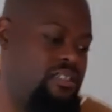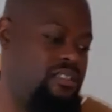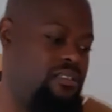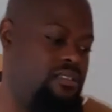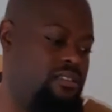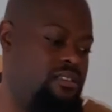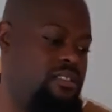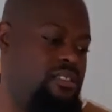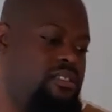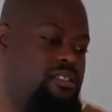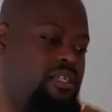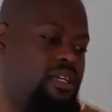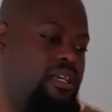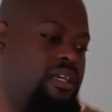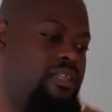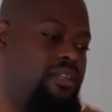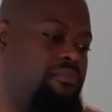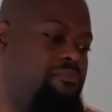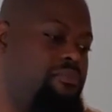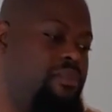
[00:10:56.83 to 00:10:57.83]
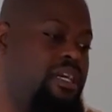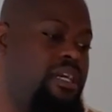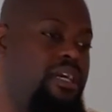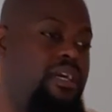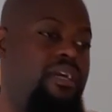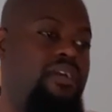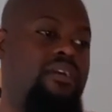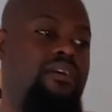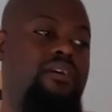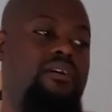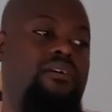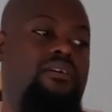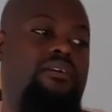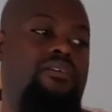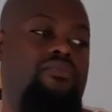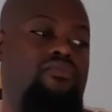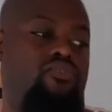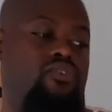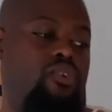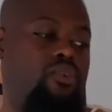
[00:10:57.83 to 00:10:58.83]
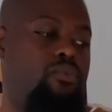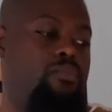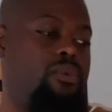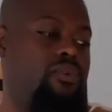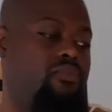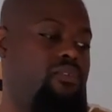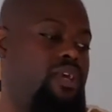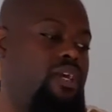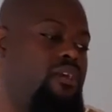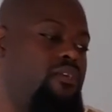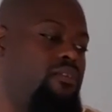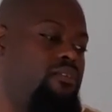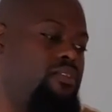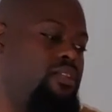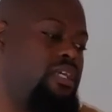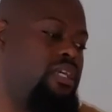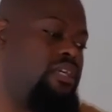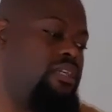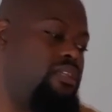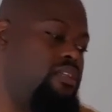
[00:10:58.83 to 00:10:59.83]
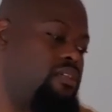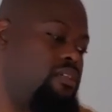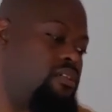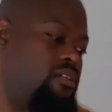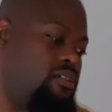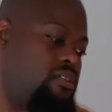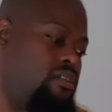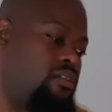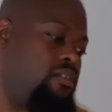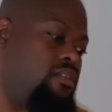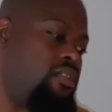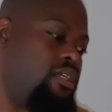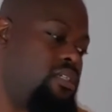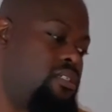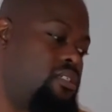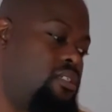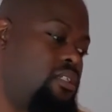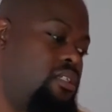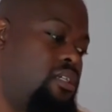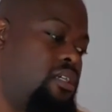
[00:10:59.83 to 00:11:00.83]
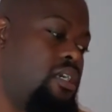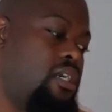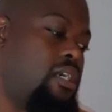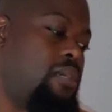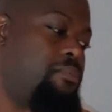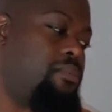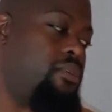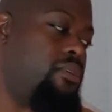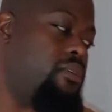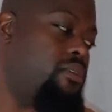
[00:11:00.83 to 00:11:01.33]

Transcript: designed my room around that, like I said, the copper